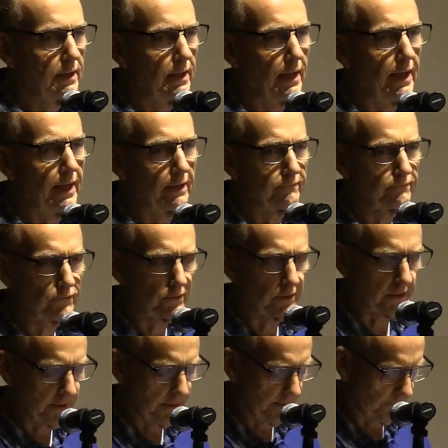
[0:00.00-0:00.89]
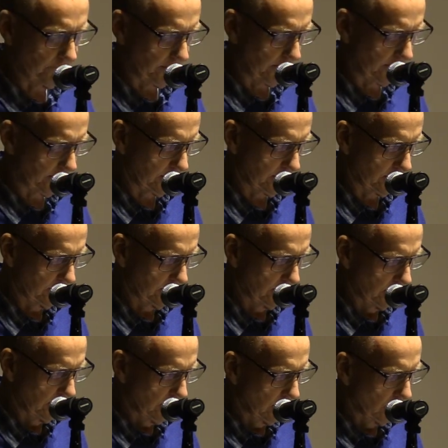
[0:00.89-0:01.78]
and forgiving
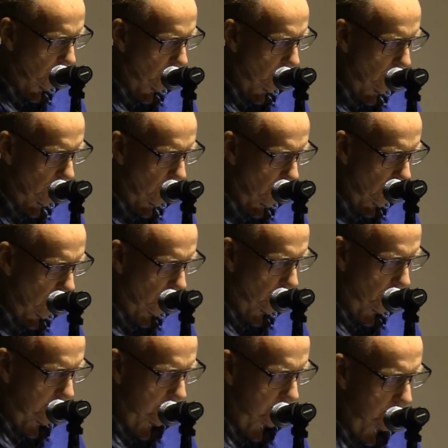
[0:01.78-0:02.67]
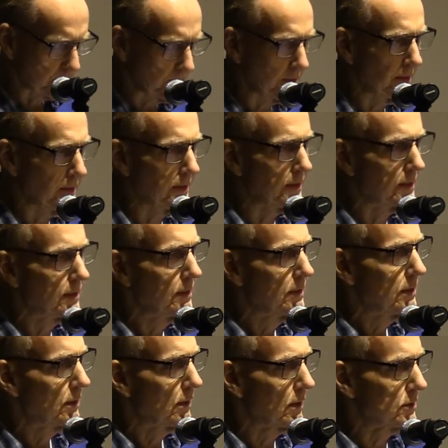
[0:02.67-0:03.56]
will always be
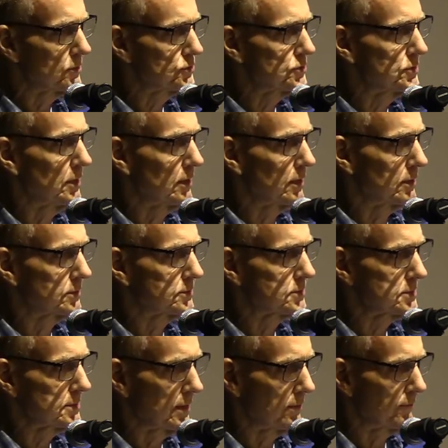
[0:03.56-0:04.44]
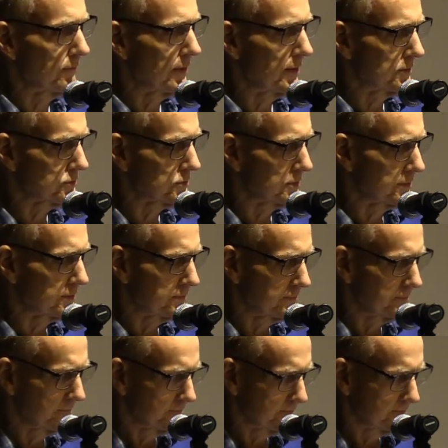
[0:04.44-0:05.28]
our shared salvation.